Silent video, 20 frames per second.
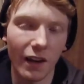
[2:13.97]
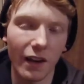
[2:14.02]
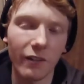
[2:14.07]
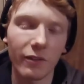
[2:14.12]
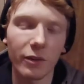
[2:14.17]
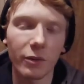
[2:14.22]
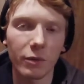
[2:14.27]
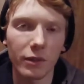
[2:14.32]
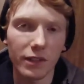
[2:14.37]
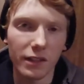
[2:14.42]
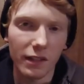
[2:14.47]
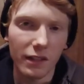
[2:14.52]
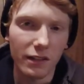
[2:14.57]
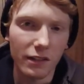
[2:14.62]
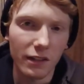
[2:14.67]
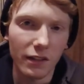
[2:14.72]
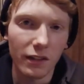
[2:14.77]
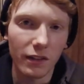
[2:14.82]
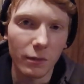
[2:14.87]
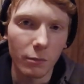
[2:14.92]
Everyone
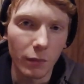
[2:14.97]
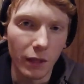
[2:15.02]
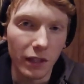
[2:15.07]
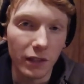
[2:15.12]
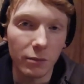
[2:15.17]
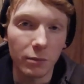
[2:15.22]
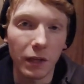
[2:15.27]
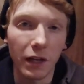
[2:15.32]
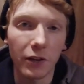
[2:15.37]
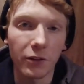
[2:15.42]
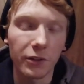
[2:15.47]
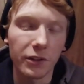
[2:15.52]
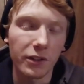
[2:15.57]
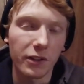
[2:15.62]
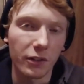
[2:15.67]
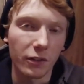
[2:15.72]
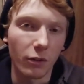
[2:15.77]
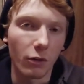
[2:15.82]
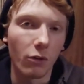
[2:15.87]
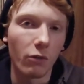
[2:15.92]
says that the best batteries
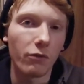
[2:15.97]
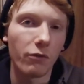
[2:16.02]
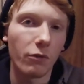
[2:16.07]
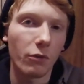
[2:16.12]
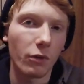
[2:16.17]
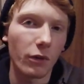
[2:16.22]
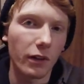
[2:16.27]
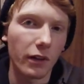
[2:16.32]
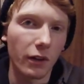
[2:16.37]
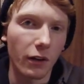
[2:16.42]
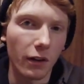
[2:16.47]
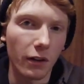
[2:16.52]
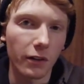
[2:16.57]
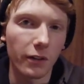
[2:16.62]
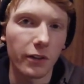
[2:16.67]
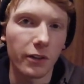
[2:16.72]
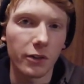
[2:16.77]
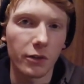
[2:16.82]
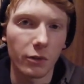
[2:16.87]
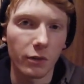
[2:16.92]
to go for are
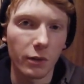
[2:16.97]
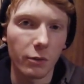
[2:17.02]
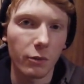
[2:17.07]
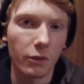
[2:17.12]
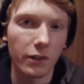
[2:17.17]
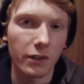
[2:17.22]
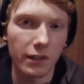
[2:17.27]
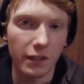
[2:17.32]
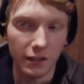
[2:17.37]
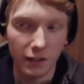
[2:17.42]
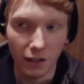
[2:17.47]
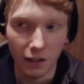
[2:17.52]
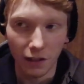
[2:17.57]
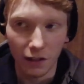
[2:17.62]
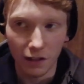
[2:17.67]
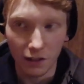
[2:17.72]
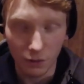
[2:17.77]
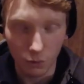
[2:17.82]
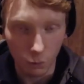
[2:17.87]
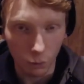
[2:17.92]
the Sony ones, as they
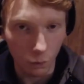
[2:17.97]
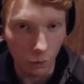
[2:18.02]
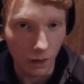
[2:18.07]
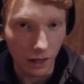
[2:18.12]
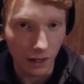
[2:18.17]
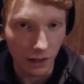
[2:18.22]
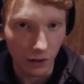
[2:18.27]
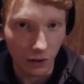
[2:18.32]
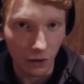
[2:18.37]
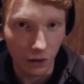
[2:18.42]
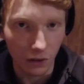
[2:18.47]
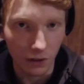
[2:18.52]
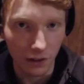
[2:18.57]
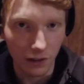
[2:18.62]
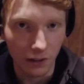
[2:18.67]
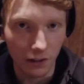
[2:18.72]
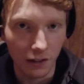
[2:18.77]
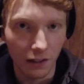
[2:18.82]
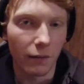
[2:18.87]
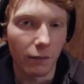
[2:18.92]
last way
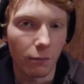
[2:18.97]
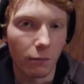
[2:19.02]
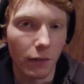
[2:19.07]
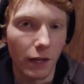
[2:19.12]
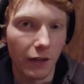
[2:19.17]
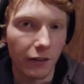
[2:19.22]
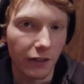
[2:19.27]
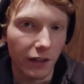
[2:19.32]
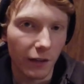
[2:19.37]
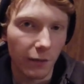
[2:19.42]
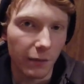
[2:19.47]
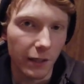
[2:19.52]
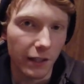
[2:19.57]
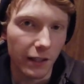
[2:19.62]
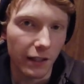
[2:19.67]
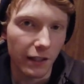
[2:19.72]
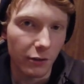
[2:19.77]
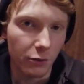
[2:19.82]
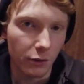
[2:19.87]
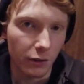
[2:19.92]
longer. My
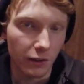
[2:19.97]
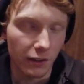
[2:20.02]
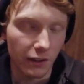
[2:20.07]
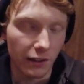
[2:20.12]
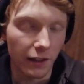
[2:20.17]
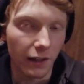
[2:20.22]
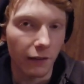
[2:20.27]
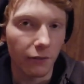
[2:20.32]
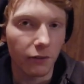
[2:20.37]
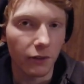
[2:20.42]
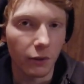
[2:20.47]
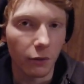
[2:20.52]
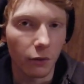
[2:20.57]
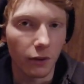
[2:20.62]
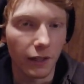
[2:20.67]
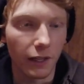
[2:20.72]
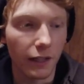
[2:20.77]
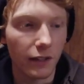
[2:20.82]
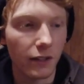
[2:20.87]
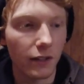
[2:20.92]
recommendation is to definitely go
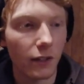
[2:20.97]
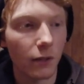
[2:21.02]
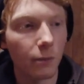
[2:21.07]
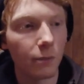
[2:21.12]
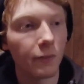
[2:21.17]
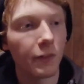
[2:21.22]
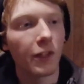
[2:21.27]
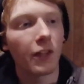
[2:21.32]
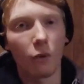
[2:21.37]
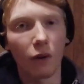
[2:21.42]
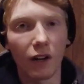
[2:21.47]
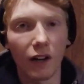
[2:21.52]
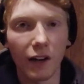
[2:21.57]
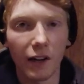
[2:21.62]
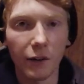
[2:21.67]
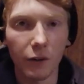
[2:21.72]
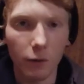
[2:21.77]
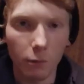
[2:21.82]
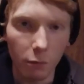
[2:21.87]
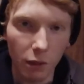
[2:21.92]
and get some. When
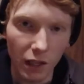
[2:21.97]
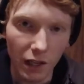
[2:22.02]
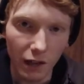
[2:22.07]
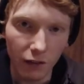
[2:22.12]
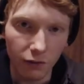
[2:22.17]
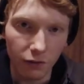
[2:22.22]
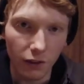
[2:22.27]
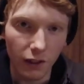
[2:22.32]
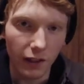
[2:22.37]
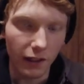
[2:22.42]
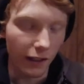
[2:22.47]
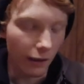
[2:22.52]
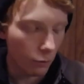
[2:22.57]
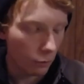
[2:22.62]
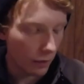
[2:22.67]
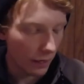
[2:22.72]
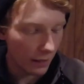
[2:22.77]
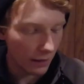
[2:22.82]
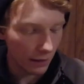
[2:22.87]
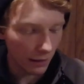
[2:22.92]
I, on Black Friday,
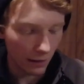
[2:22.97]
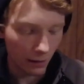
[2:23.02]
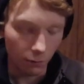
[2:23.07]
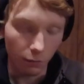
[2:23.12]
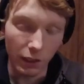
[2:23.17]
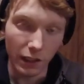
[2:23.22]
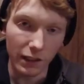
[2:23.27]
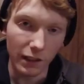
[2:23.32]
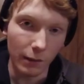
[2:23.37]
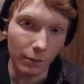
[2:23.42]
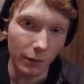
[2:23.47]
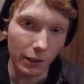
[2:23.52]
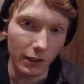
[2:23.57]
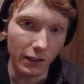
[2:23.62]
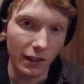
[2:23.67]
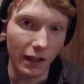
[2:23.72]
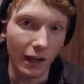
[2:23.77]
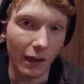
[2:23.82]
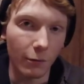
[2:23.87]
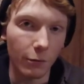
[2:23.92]
went and picked up
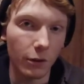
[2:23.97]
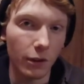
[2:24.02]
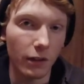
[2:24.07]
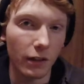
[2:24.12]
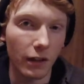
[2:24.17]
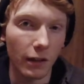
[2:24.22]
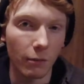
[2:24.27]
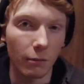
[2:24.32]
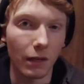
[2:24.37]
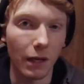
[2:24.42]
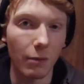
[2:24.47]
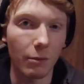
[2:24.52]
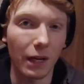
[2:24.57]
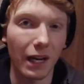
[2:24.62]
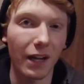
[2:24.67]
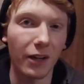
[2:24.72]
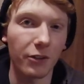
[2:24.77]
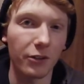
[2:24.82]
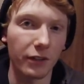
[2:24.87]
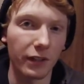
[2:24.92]
this camera, my
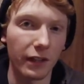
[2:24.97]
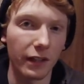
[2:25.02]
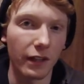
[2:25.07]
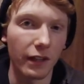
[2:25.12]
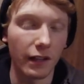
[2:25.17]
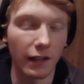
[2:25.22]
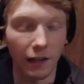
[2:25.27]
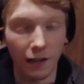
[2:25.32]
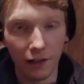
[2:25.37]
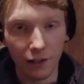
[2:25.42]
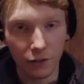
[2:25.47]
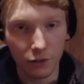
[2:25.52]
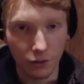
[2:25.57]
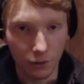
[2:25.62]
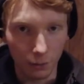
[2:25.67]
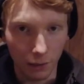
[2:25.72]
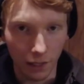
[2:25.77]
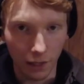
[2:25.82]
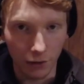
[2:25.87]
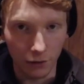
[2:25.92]
battery,
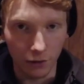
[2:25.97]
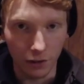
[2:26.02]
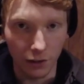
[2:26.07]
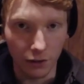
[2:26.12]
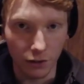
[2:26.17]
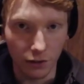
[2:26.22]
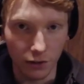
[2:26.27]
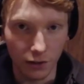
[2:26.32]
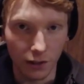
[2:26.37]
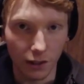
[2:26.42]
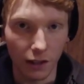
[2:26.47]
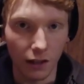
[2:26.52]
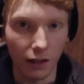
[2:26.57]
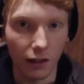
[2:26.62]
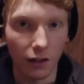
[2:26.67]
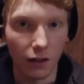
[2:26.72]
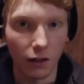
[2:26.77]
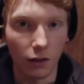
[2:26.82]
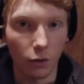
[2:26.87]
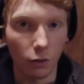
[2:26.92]
extra battery I should say,
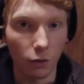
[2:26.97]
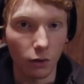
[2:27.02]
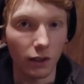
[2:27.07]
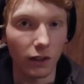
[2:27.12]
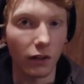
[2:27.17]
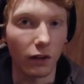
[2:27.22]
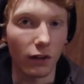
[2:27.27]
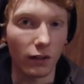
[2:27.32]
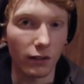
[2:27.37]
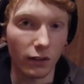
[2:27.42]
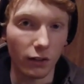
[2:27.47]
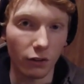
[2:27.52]
only cost